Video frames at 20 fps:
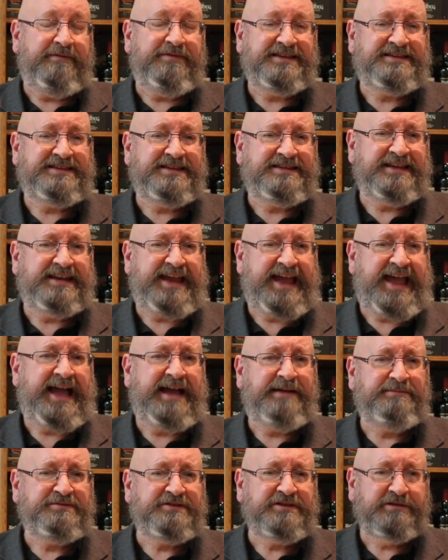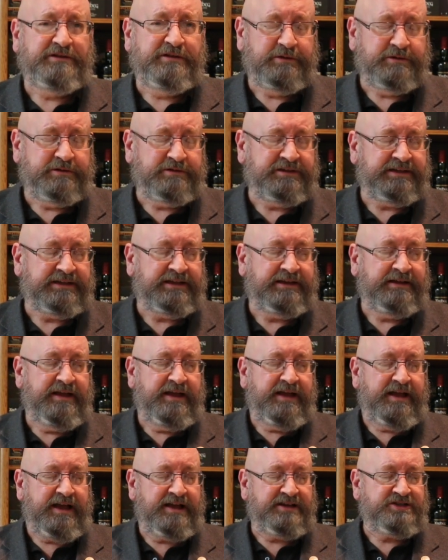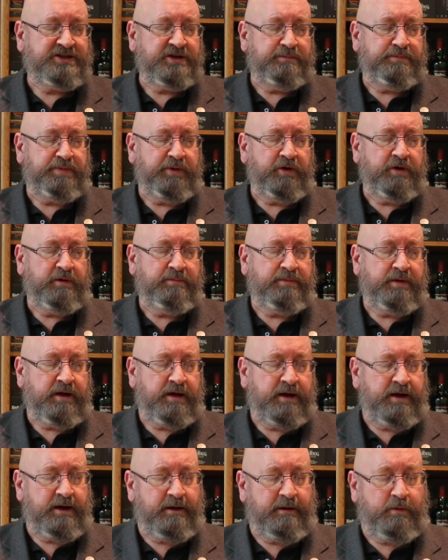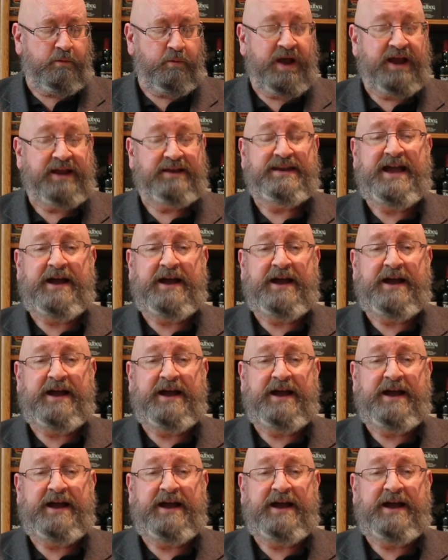This is an absolutely superb wine.